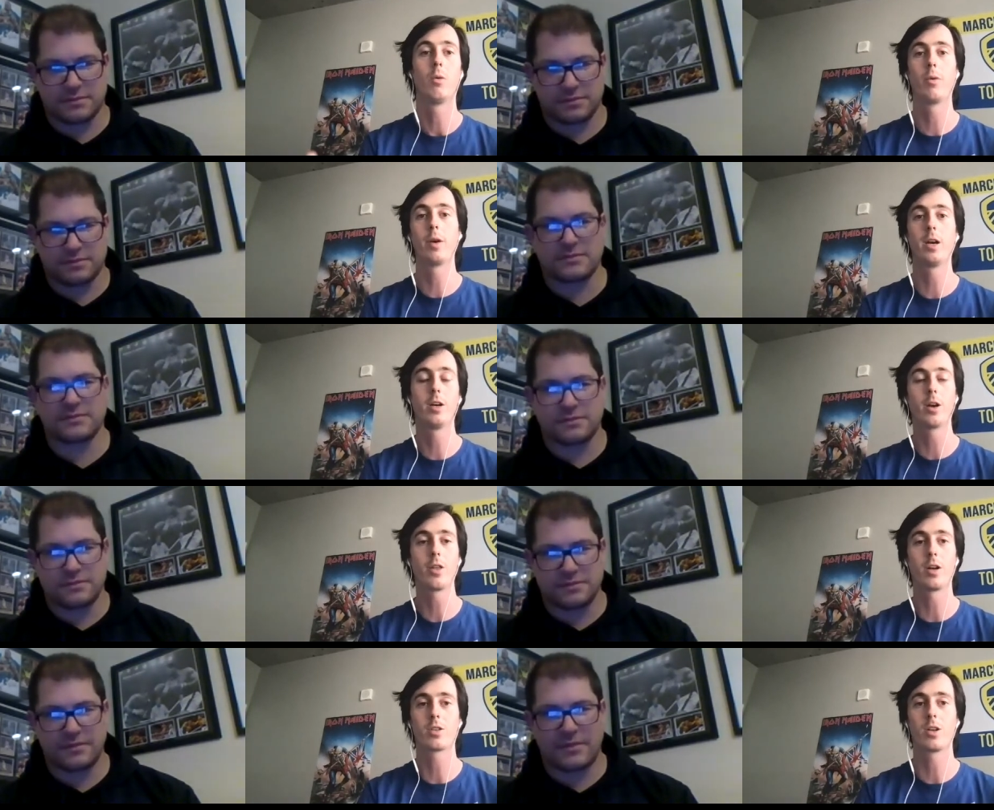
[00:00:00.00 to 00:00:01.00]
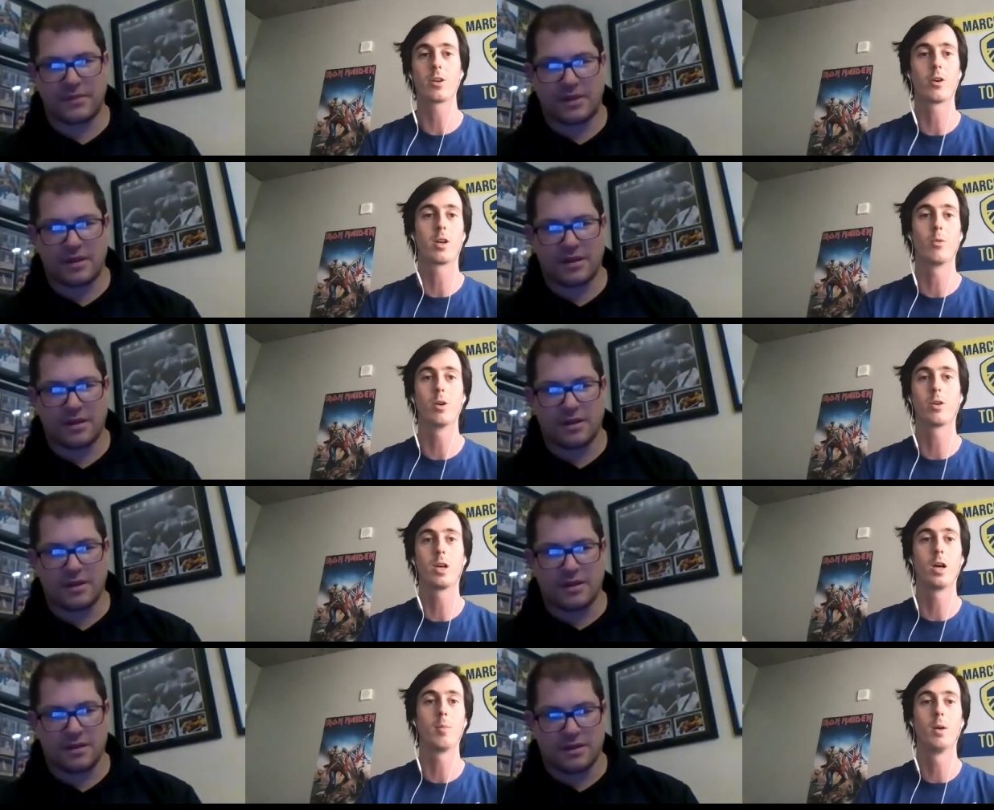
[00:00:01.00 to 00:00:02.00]
Speaker 1: We want to hear your thoughts on the Cricket World
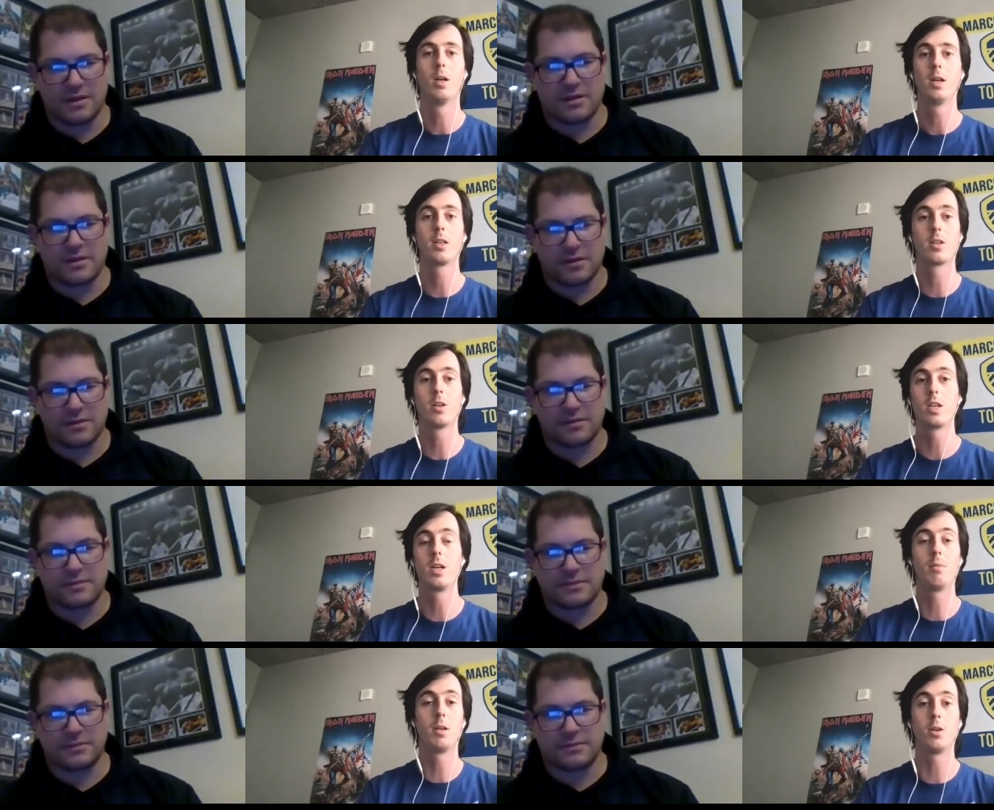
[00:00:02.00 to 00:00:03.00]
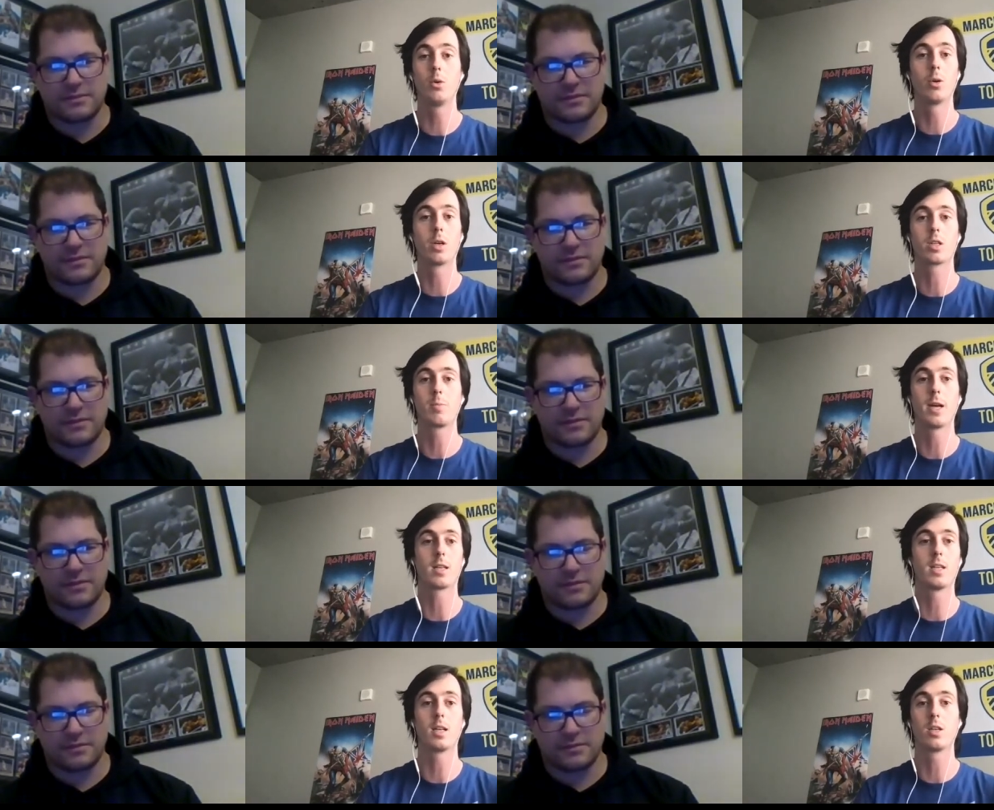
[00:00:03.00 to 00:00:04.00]
Cup. Is there a team you were
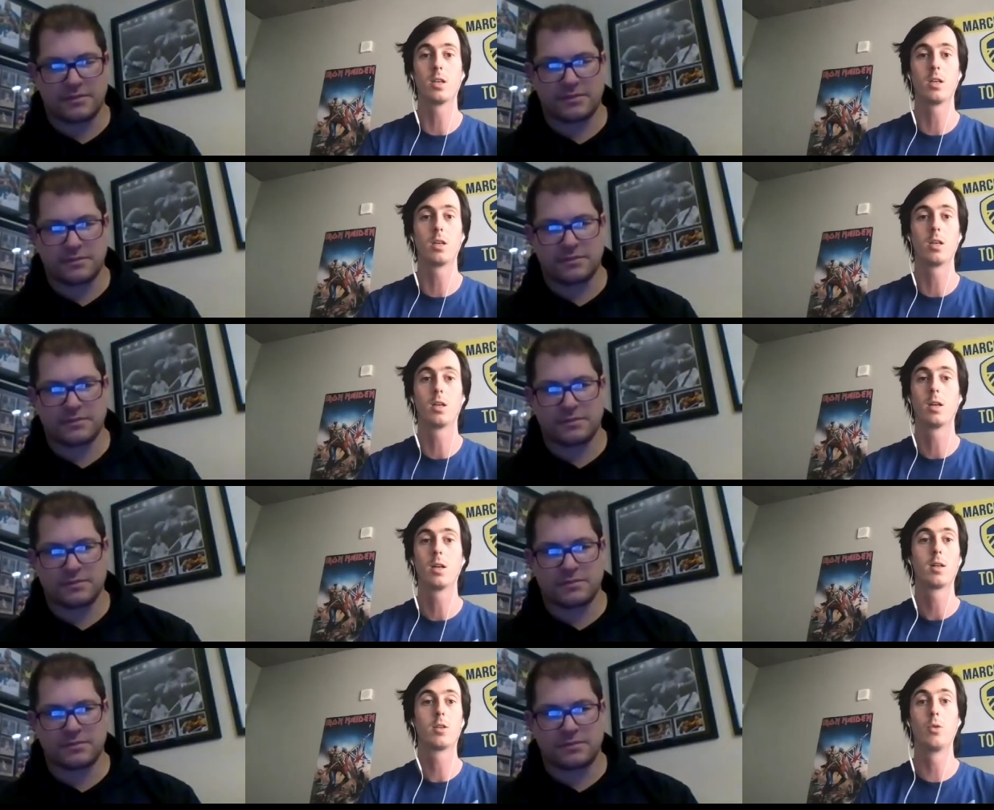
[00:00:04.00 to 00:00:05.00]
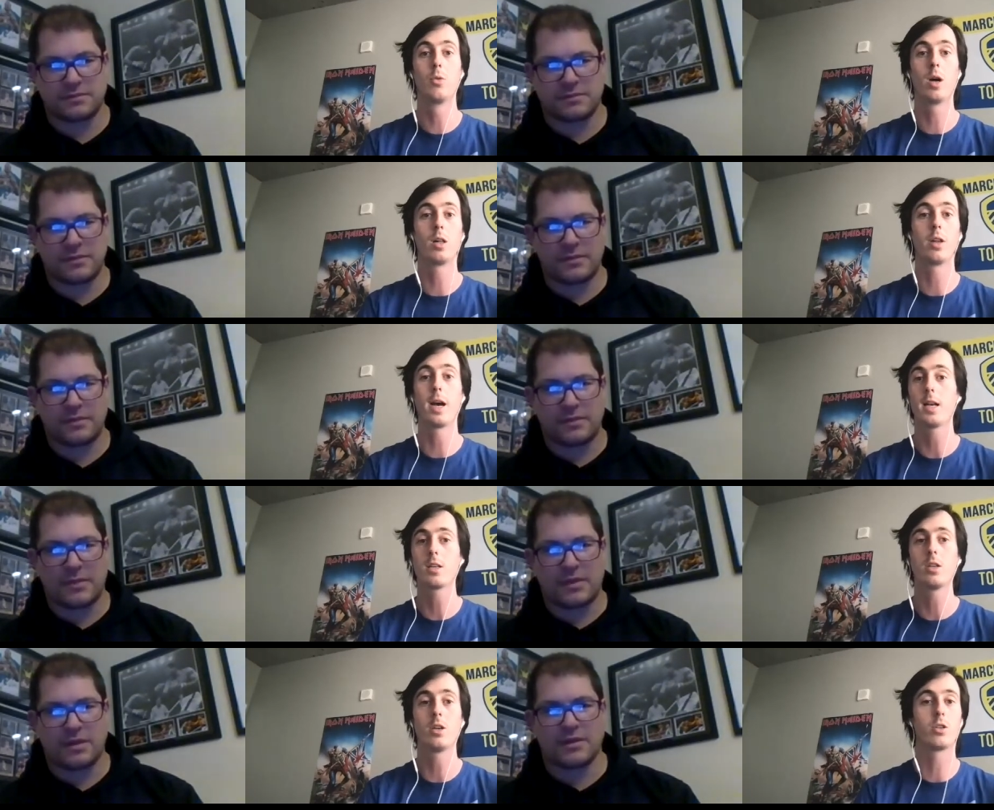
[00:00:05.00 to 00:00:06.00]
expecting to do well that
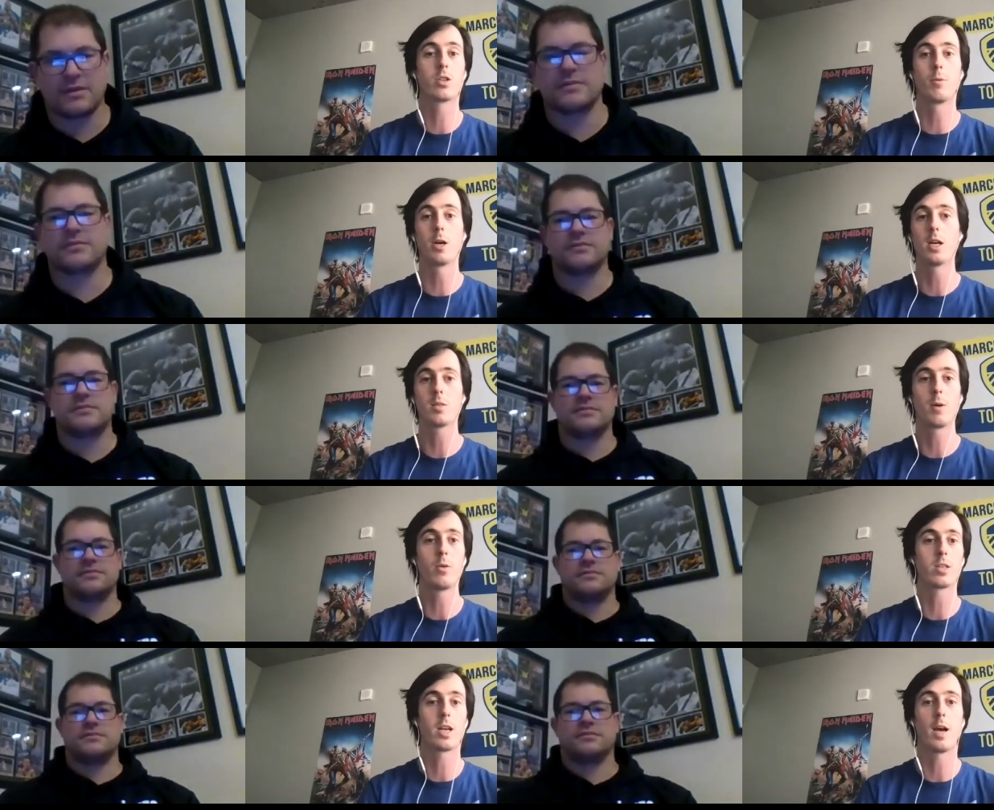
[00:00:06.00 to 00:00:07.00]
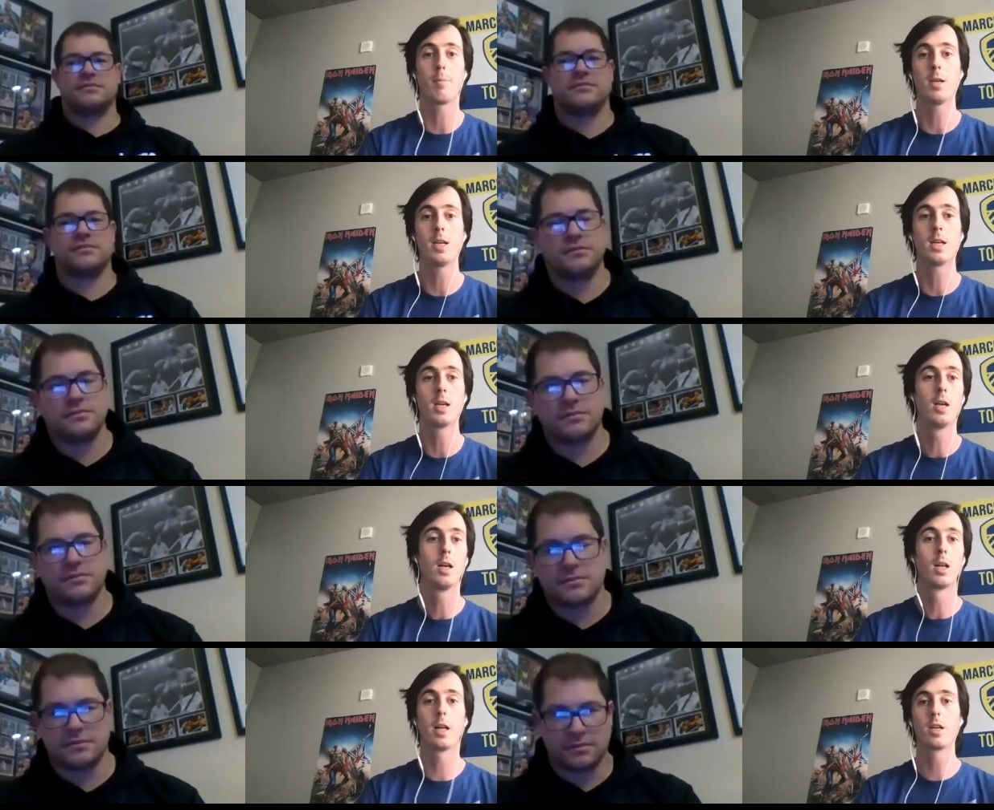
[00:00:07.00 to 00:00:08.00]
hasn't? Are you surprised by what's happening?
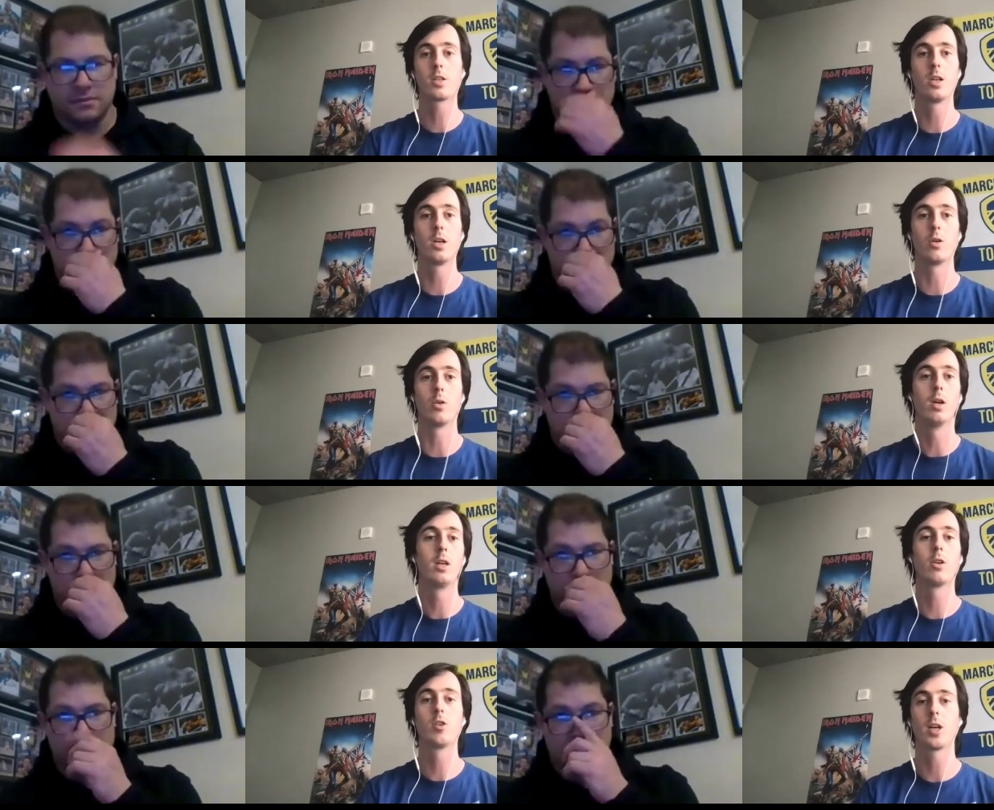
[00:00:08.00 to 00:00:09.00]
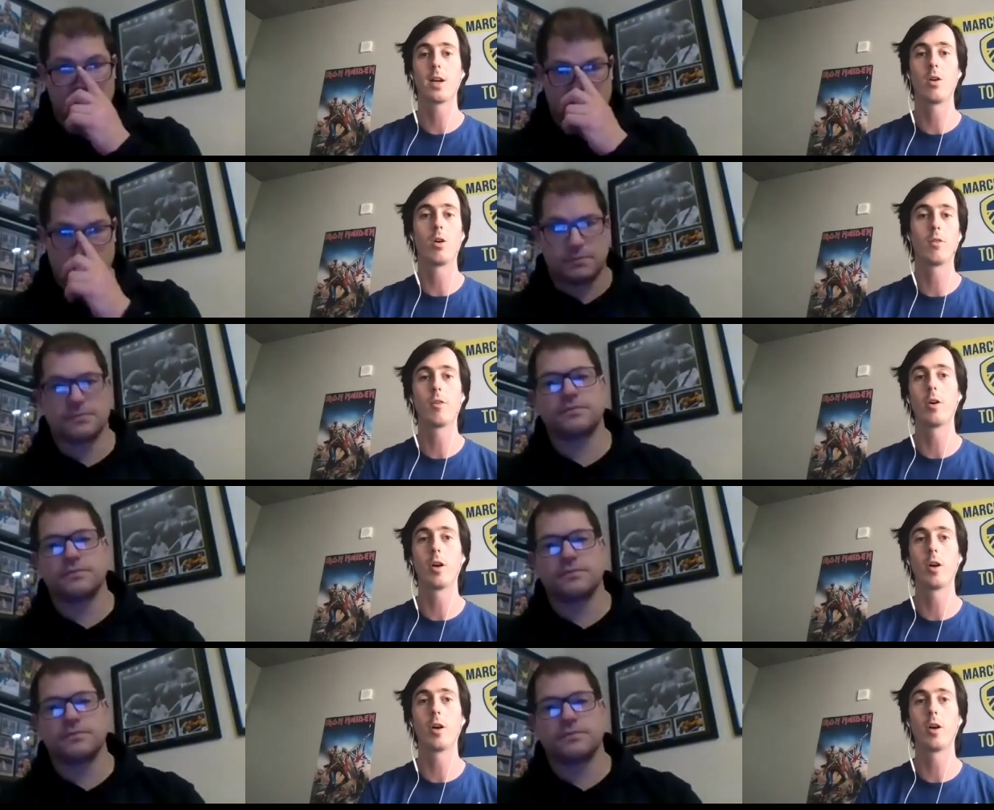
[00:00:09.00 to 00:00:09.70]
Let us know. You can check out all of our